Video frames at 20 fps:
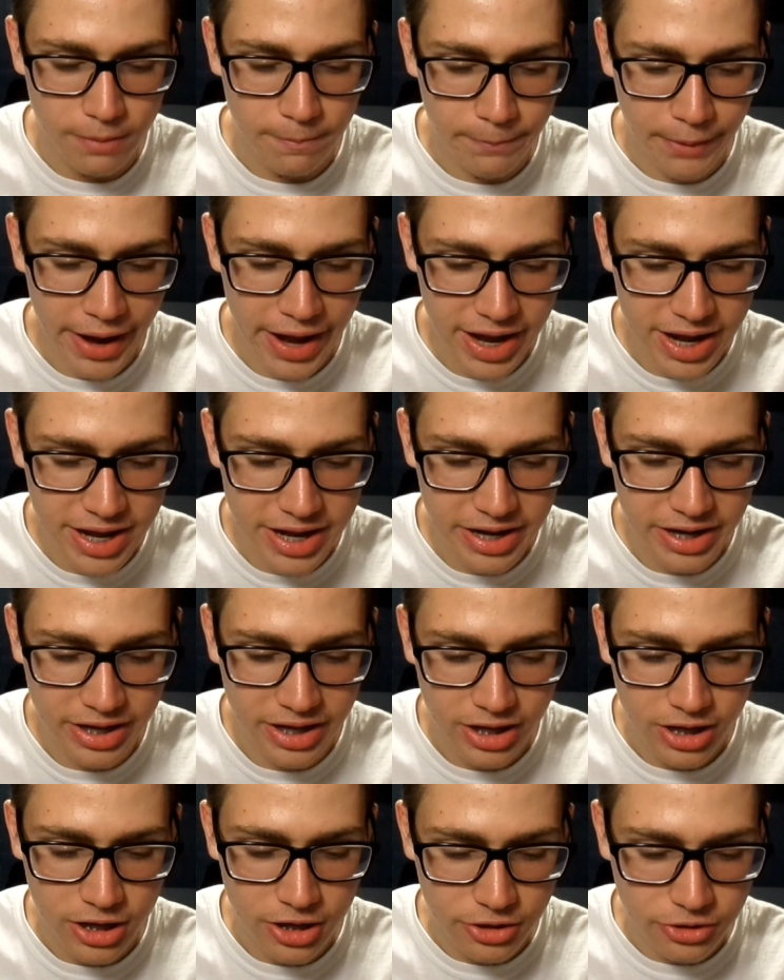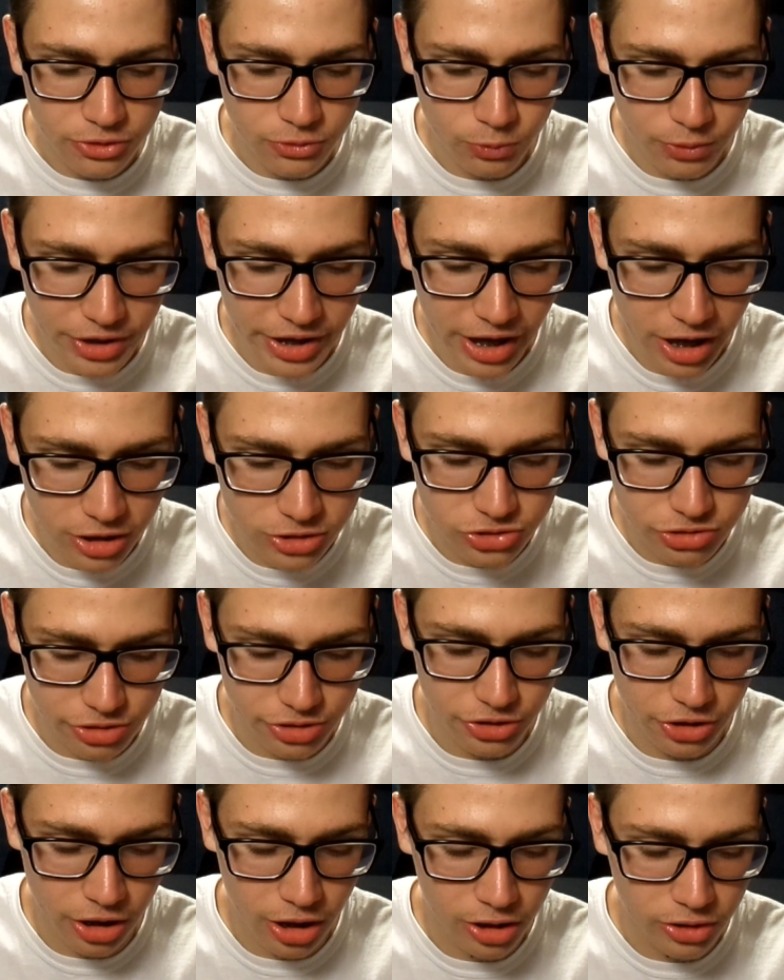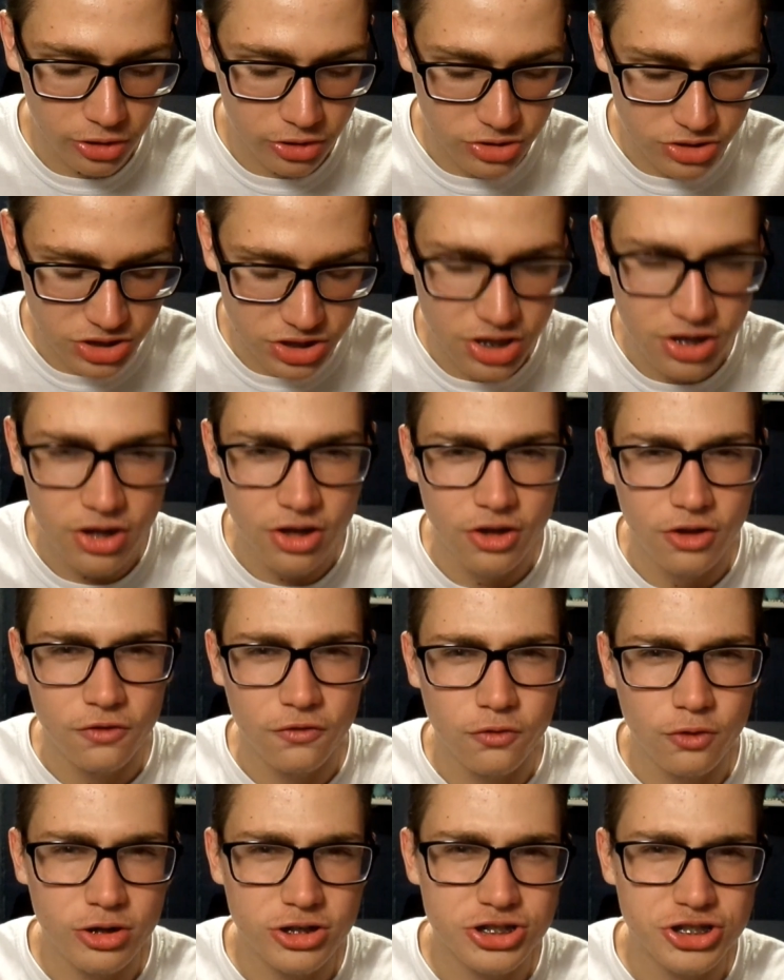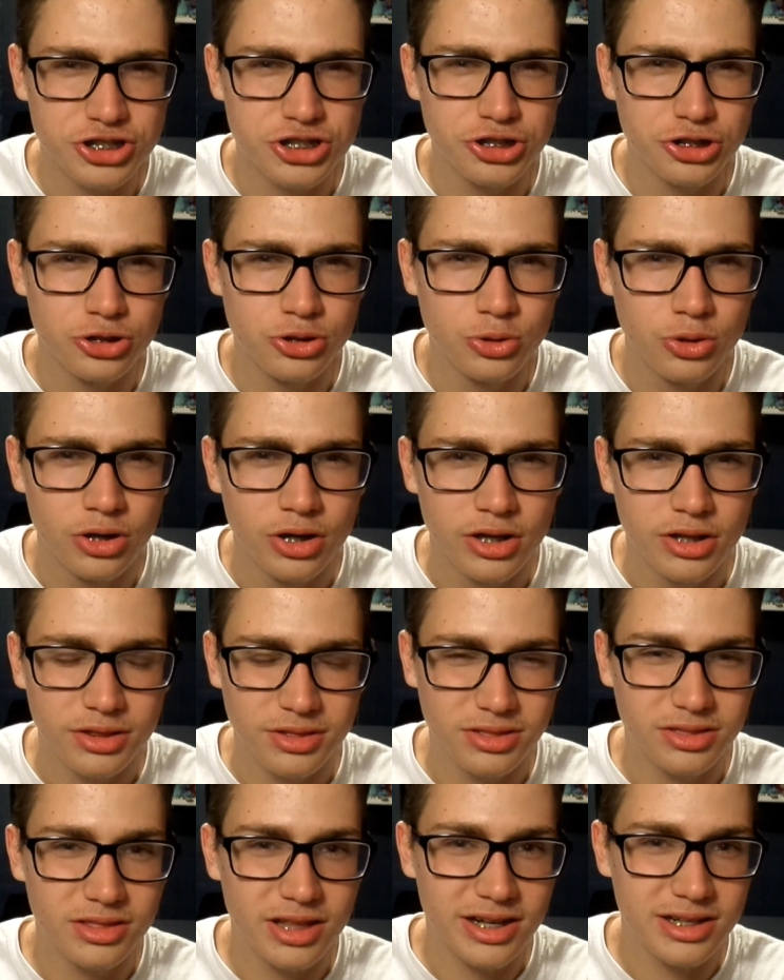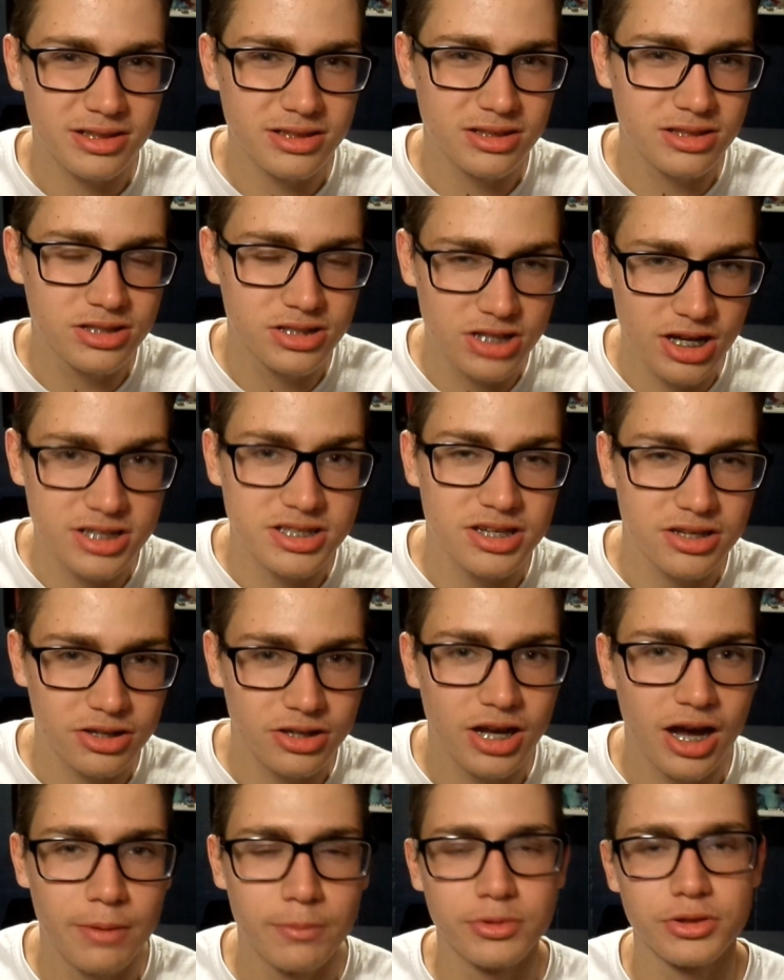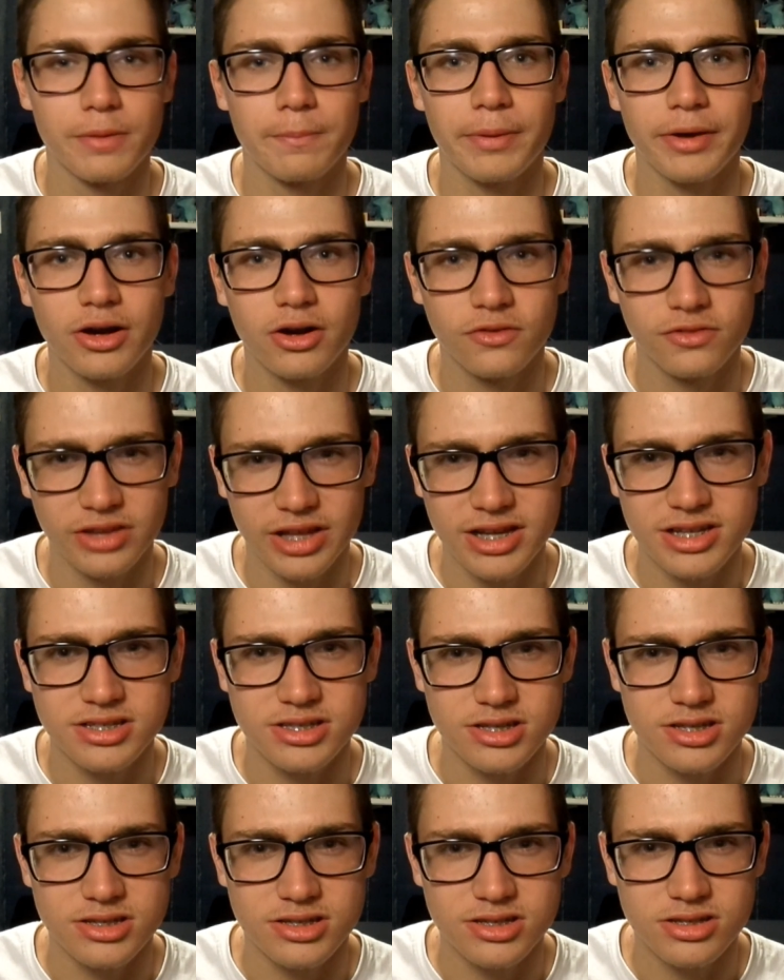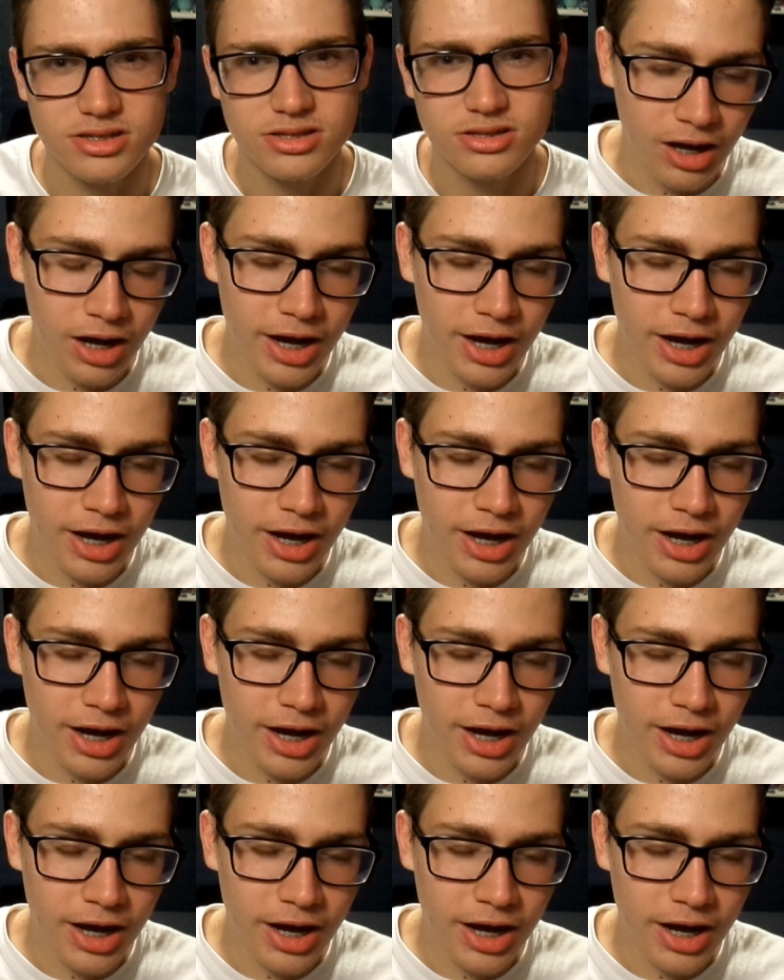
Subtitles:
paying $300 for a shoe that doesn't come with a pair of laces.